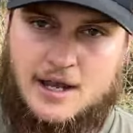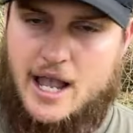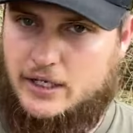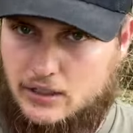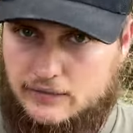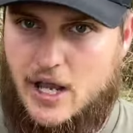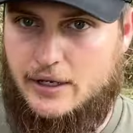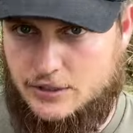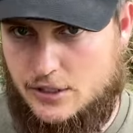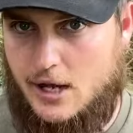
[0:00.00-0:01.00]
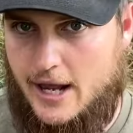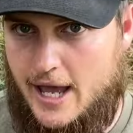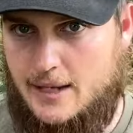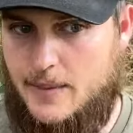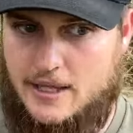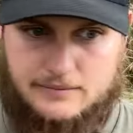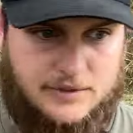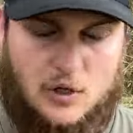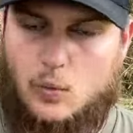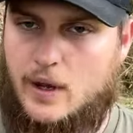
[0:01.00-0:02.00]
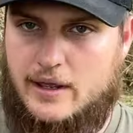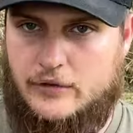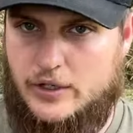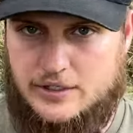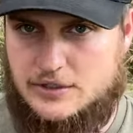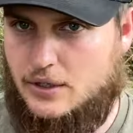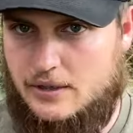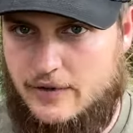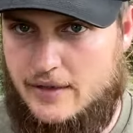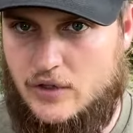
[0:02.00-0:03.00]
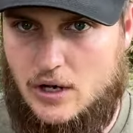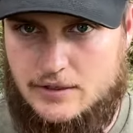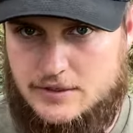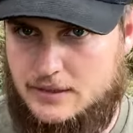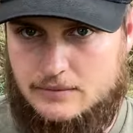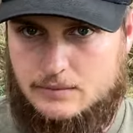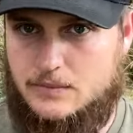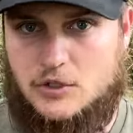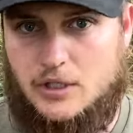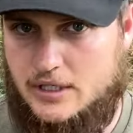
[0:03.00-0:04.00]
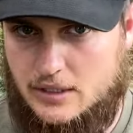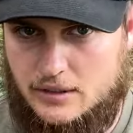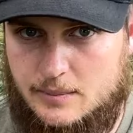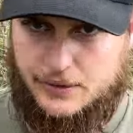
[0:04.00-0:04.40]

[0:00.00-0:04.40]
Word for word: I could have gotten a shot at him at, you know, whatever it is, 35 yards and could have killed him.